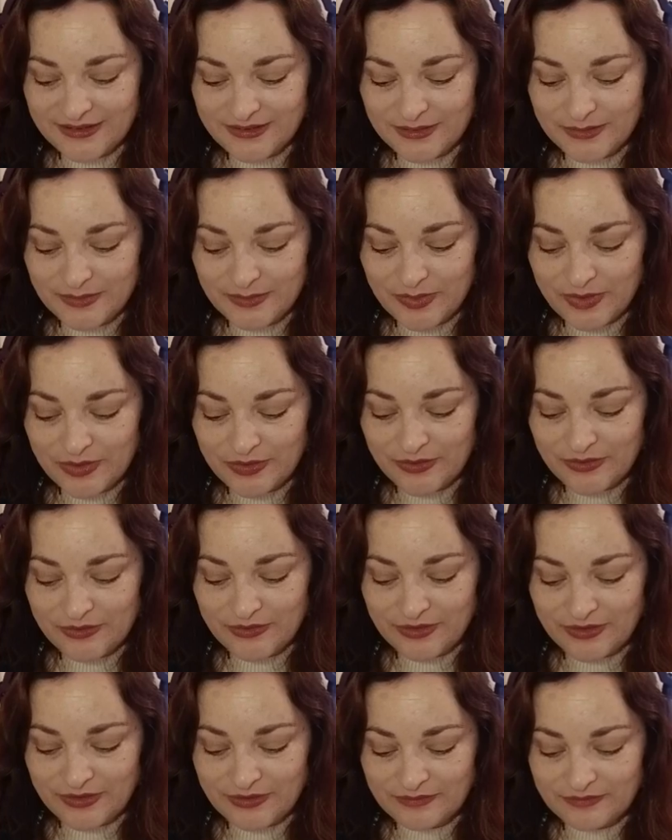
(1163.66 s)
it's
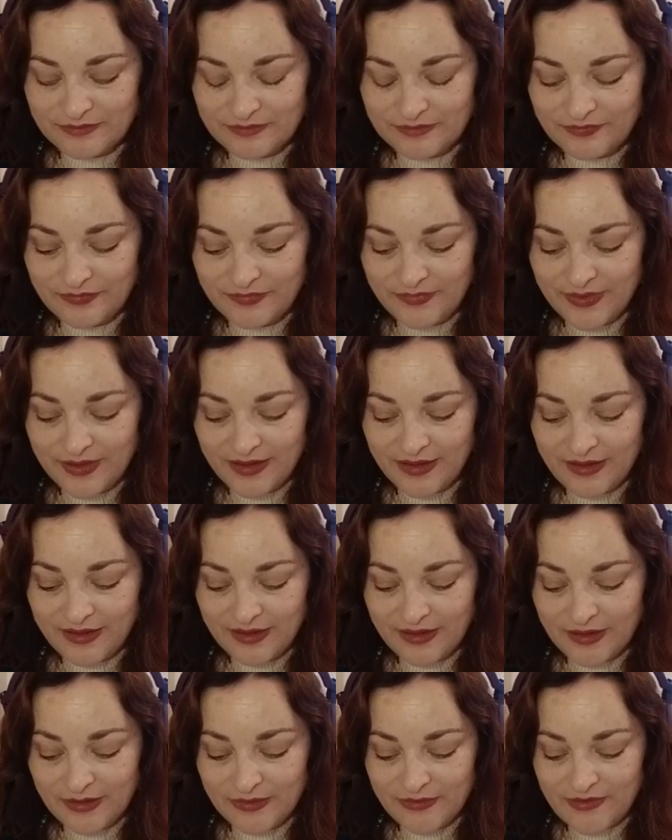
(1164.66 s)
beautiful.
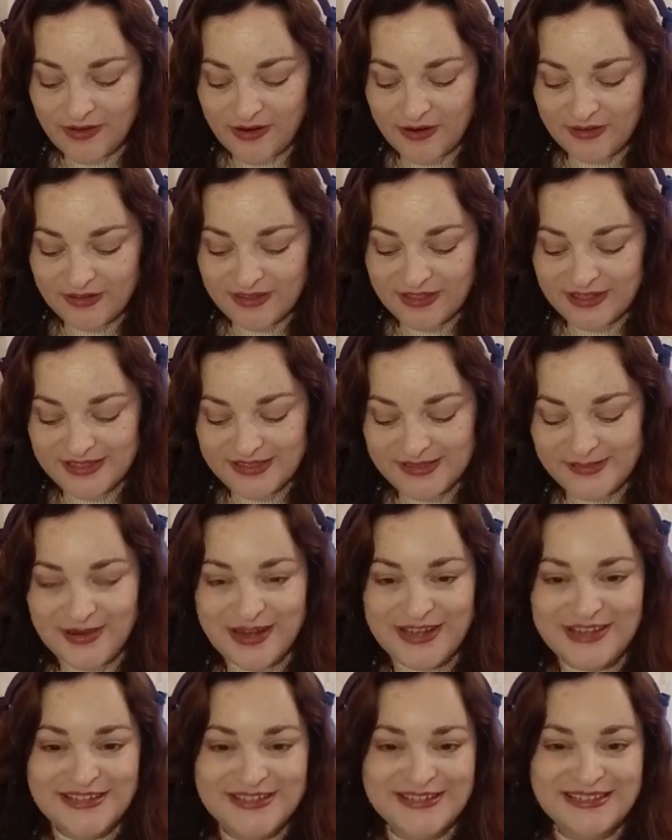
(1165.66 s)
We've heard the
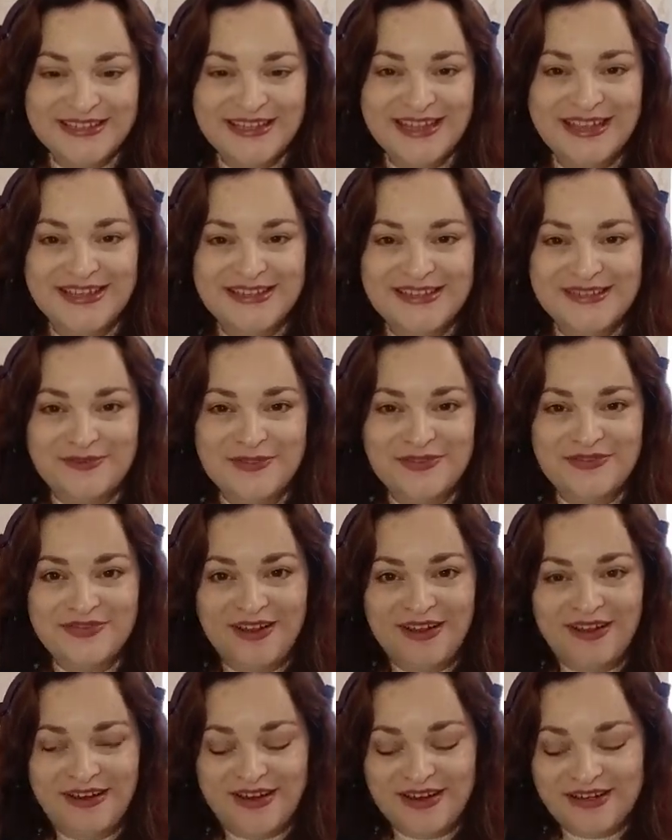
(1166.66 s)
expression, the kingdom of the
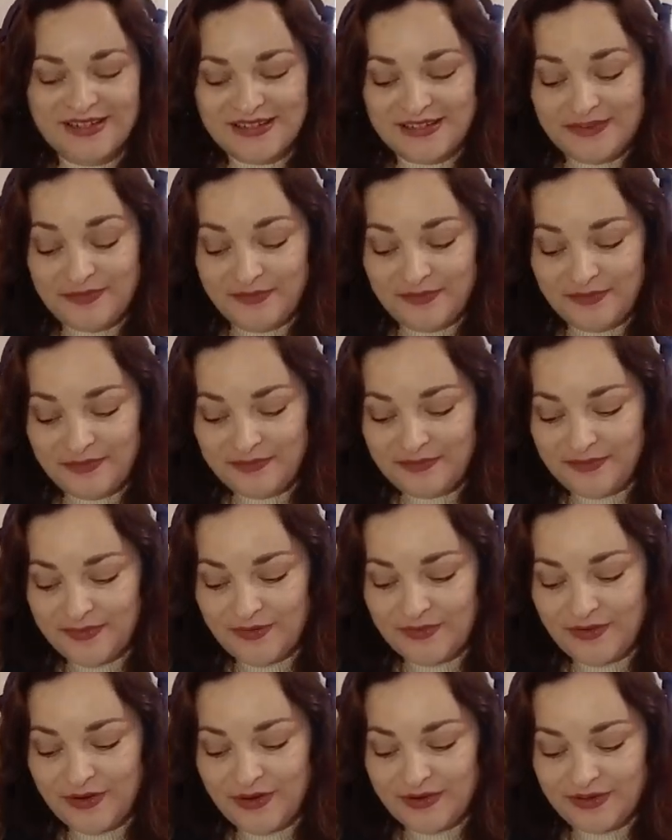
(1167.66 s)
heart.
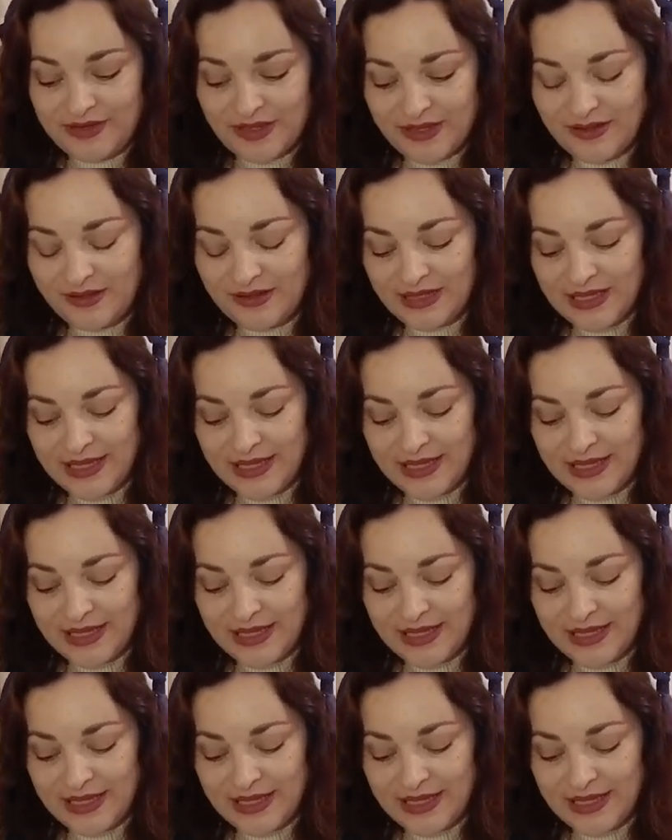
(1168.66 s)
We've heard that.